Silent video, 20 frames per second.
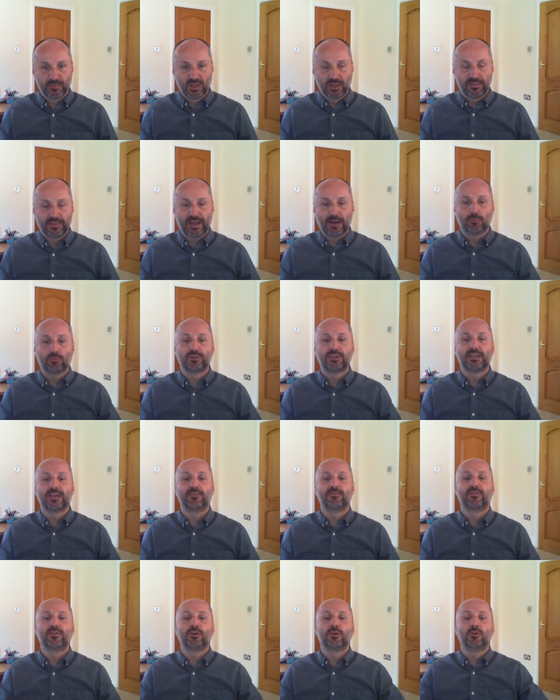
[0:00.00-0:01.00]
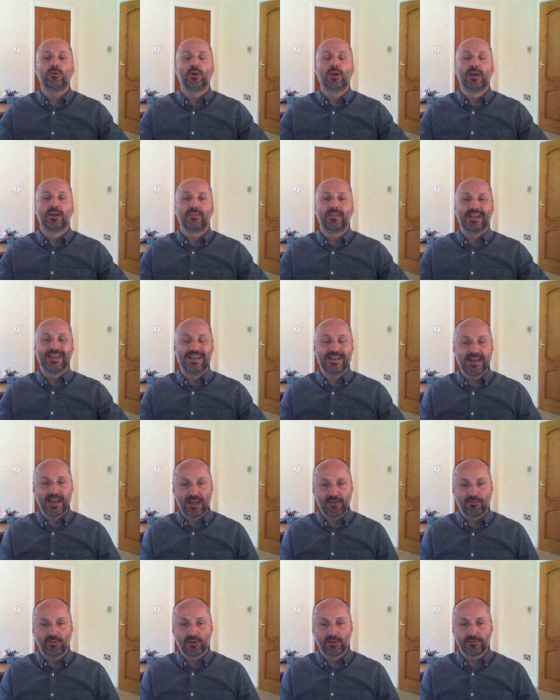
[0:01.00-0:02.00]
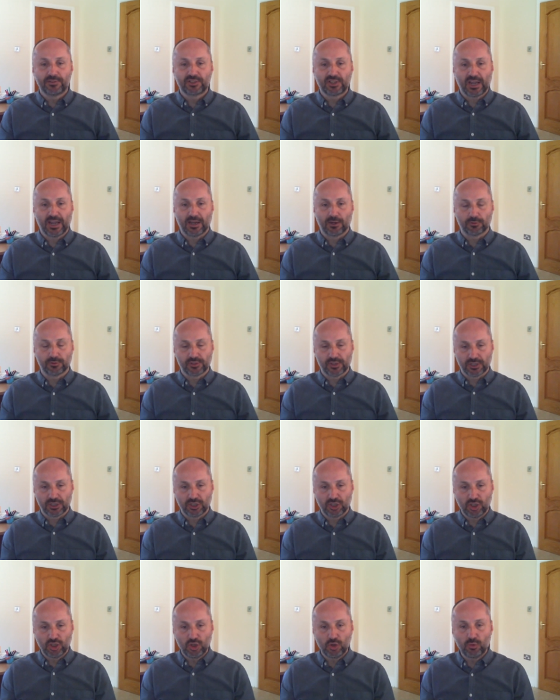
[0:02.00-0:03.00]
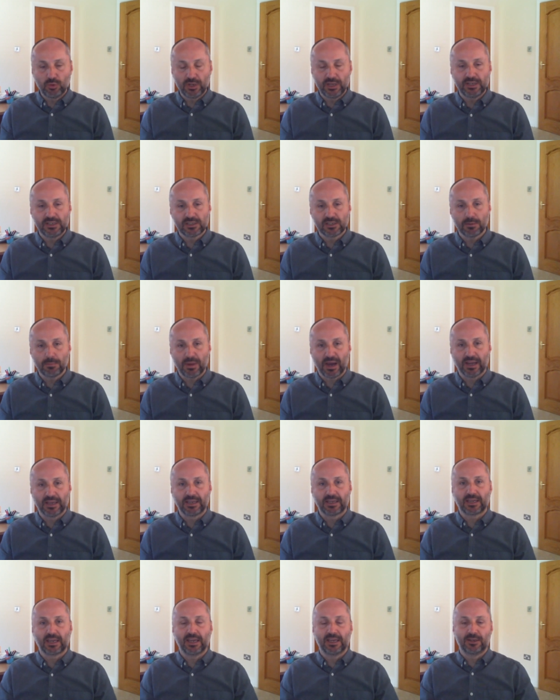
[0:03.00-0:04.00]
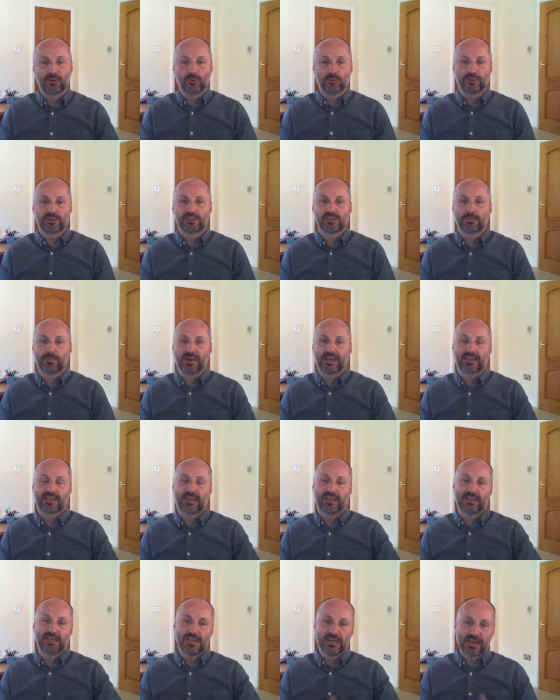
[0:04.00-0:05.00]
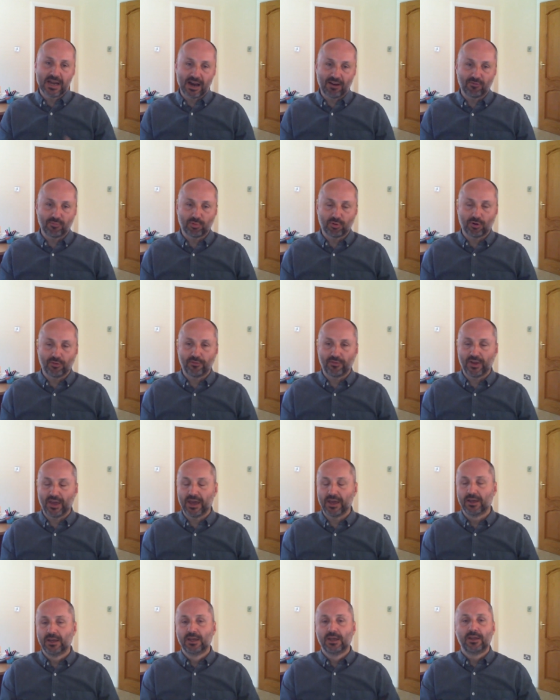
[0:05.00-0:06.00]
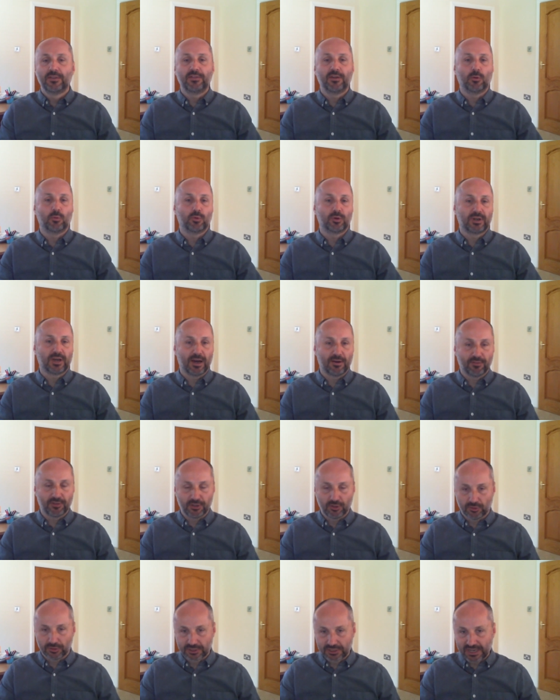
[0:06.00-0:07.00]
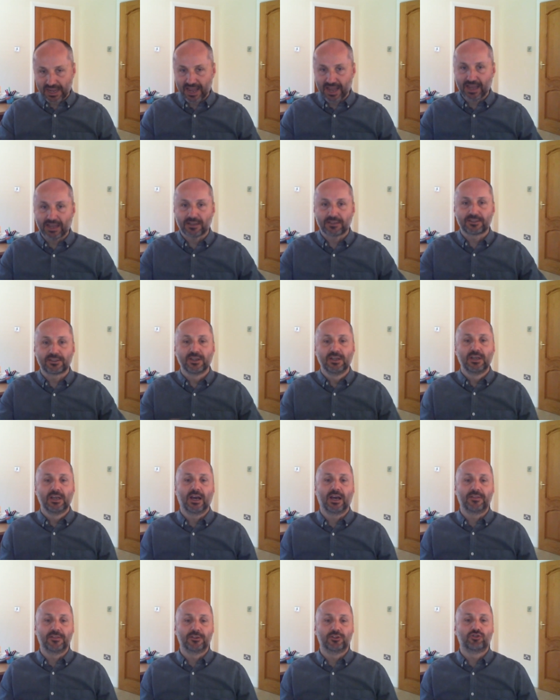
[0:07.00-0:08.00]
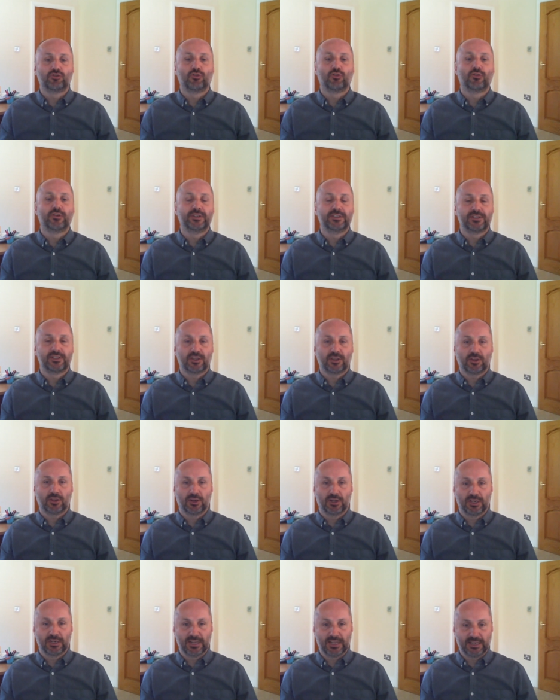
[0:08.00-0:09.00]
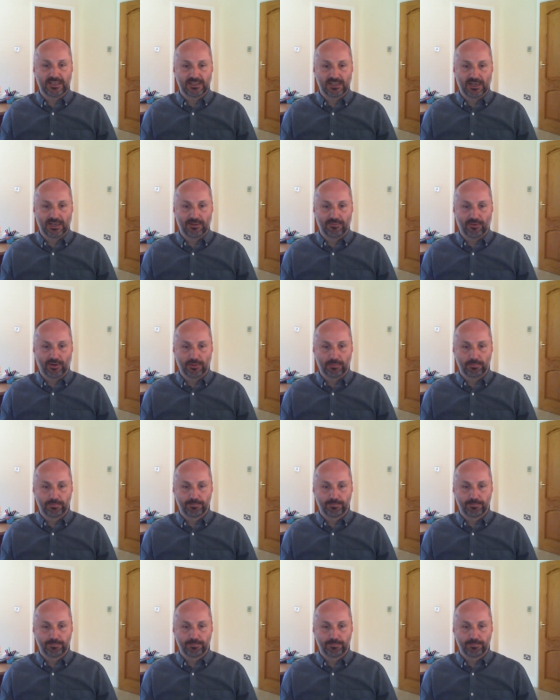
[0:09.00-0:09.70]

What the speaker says: That will give you the level of sales that you need to make in order to make enough profit that will cover your tax and the drawings that you're going to need to live on.